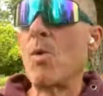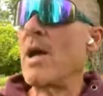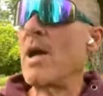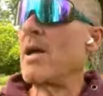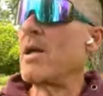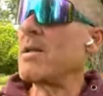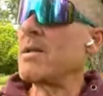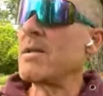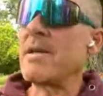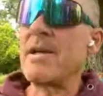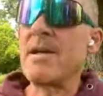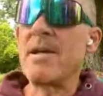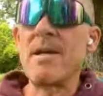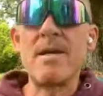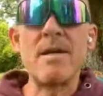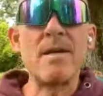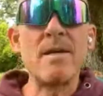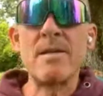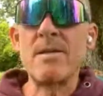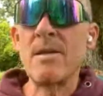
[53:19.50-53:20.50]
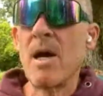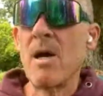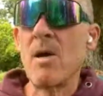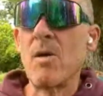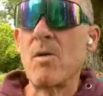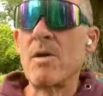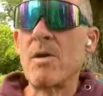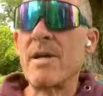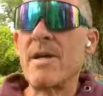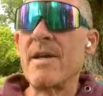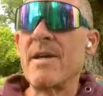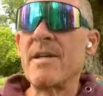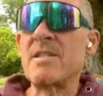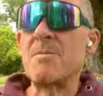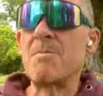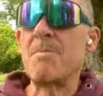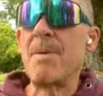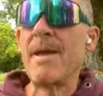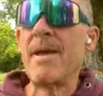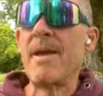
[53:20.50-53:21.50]
Well, no,
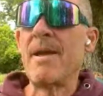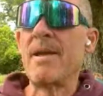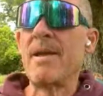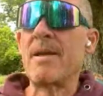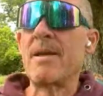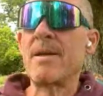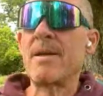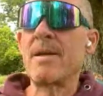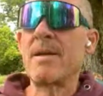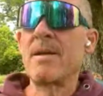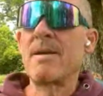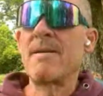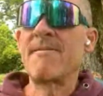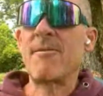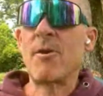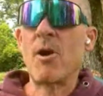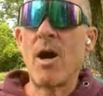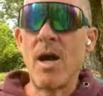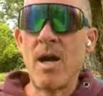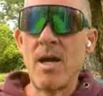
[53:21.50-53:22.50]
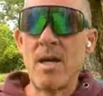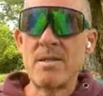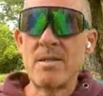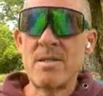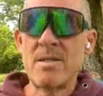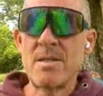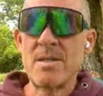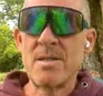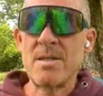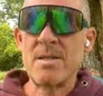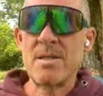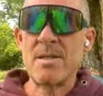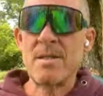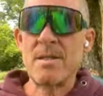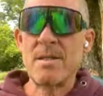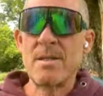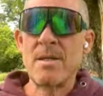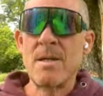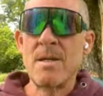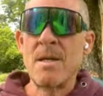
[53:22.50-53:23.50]
it's big for us.
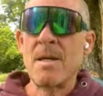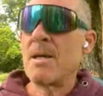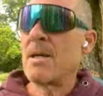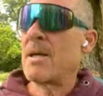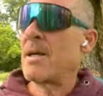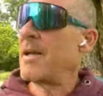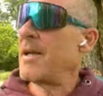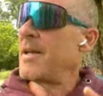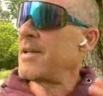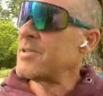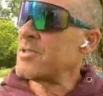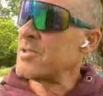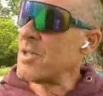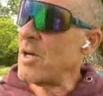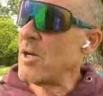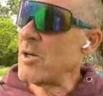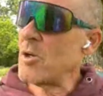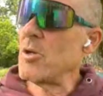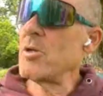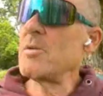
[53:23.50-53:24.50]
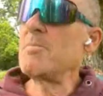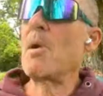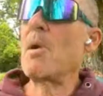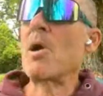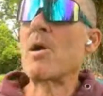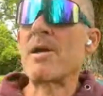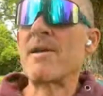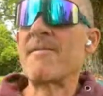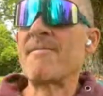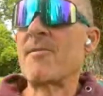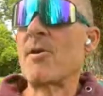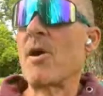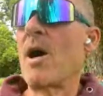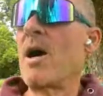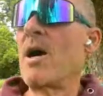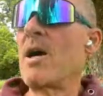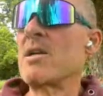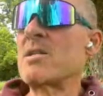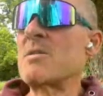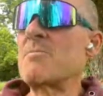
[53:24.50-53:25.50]
It's a good market for
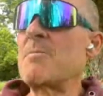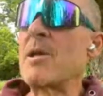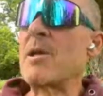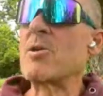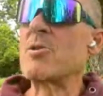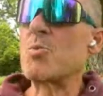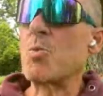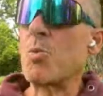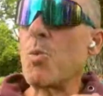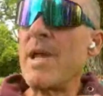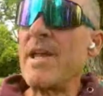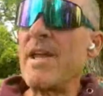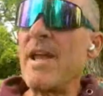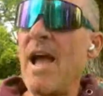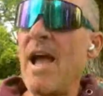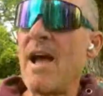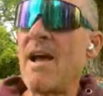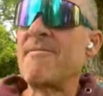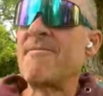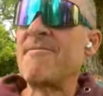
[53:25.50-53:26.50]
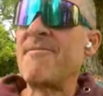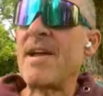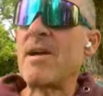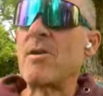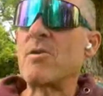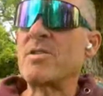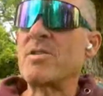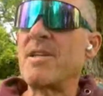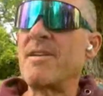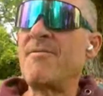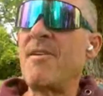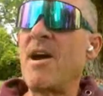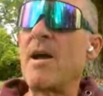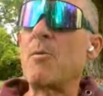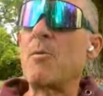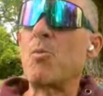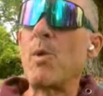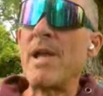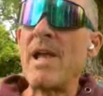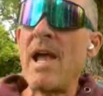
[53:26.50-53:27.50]
us because we have fair
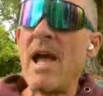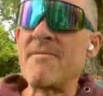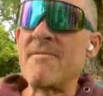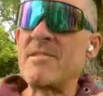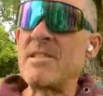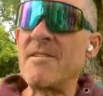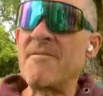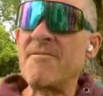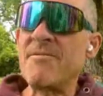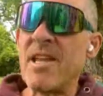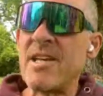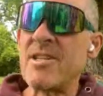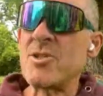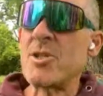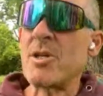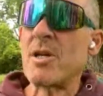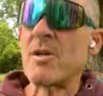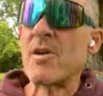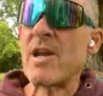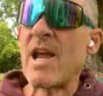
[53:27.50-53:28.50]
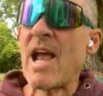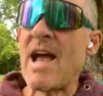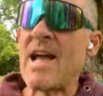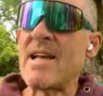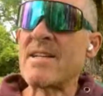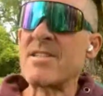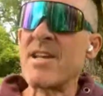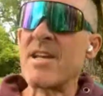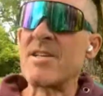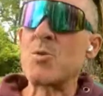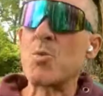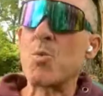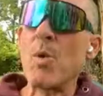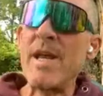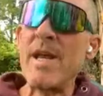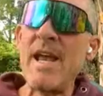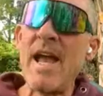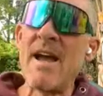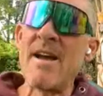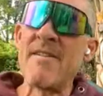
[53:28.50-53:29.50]
DeFi. We have deflationary assets.
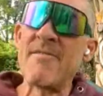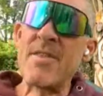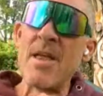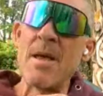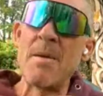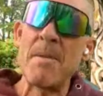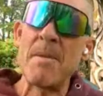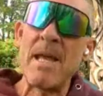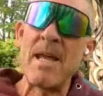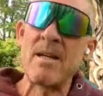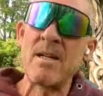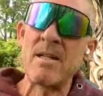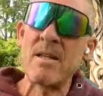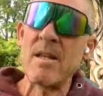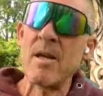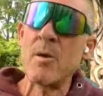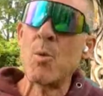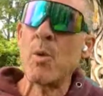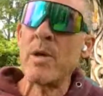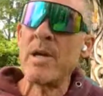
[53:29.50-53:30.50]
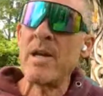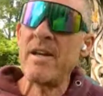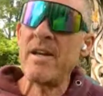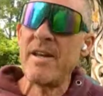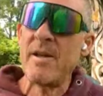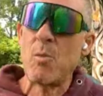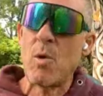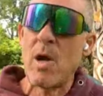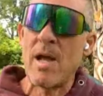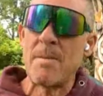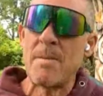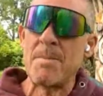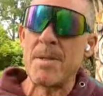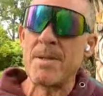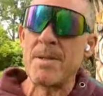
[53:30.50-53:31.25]
We have them in a liquidity web.